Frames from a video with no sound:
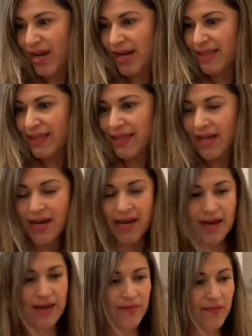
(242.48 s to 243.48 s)
which I
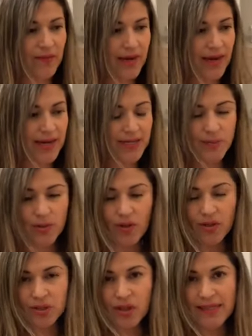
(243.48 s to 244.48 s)
love, right? We're
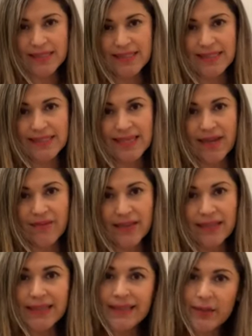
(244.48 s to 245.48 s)
all trying to save
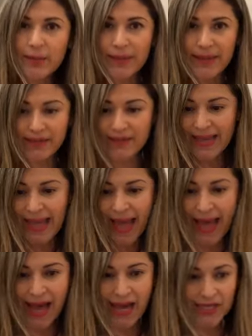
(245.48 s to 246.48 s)
a little bit of
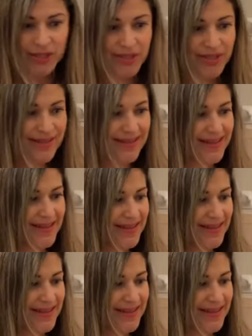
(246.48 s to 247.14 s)
cash.